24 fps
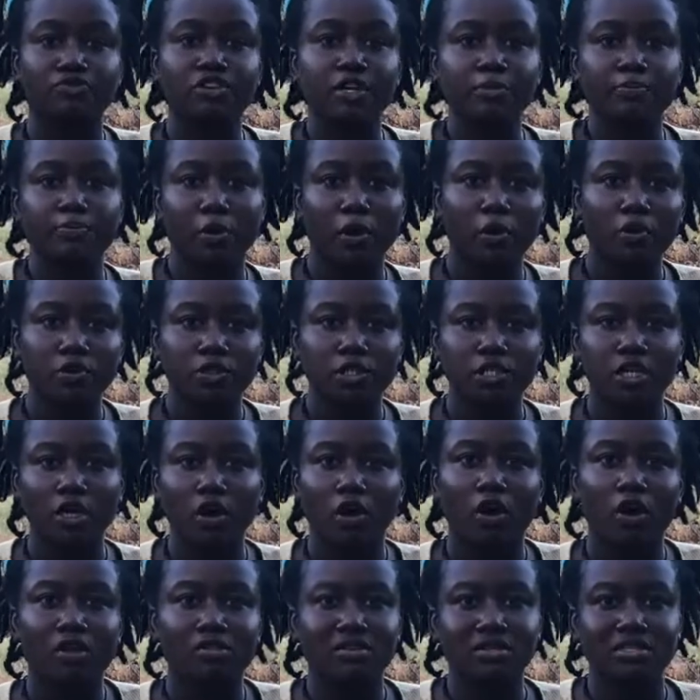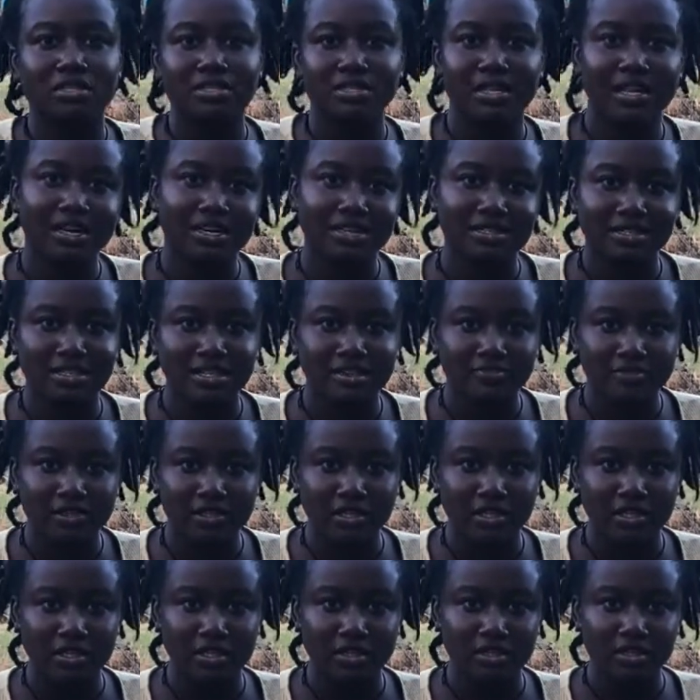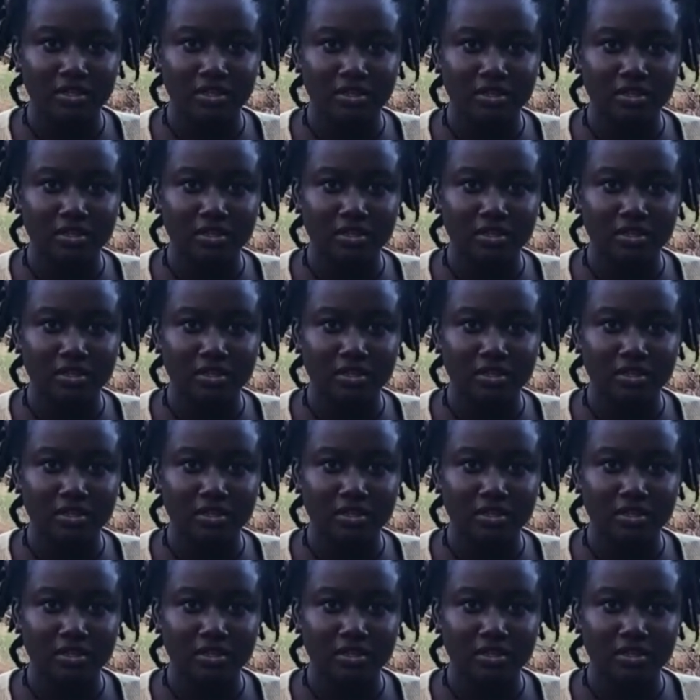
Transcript: reposting all this negativity.